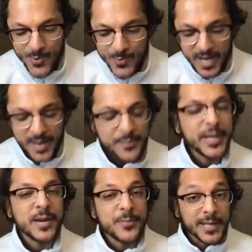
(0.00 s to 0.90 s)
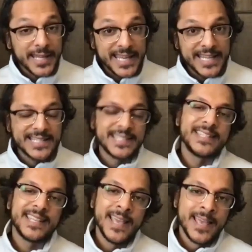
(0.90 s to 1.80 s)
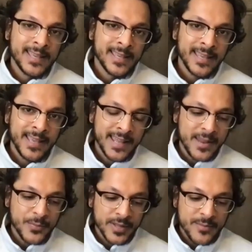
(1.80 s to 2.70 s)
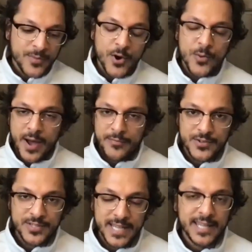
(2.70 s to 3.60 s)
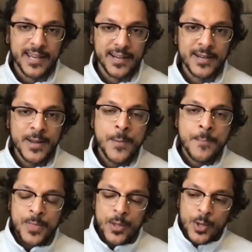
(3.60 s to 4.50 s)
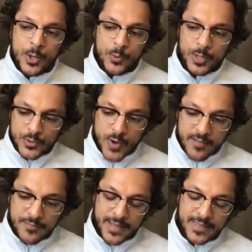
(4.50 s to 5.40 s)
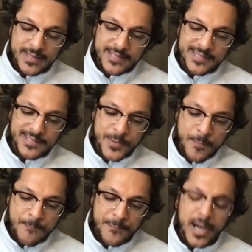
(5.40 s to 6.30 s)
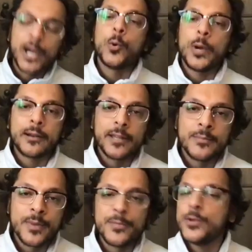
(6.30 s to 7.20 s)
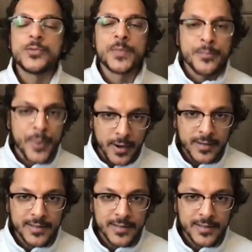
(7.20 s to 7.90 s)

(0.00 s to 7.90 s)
when I pick up our kids and I bring them home after daycare, we drive by this aquarium amusement park.